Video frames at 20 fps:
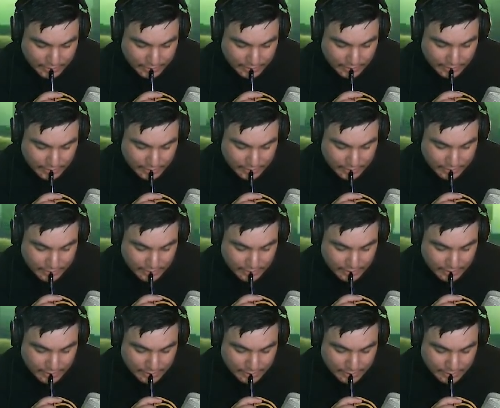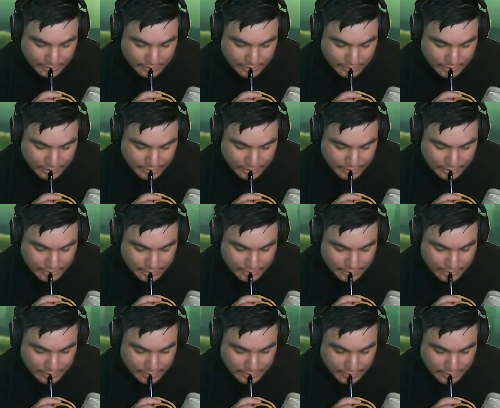
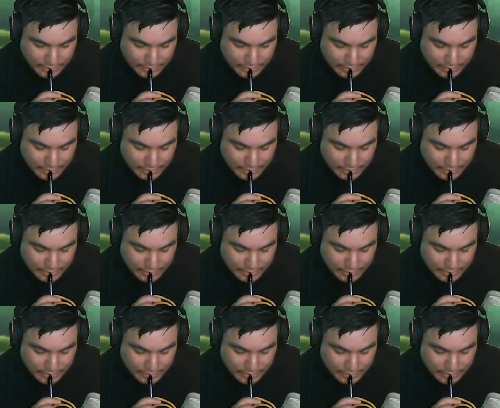[no speech]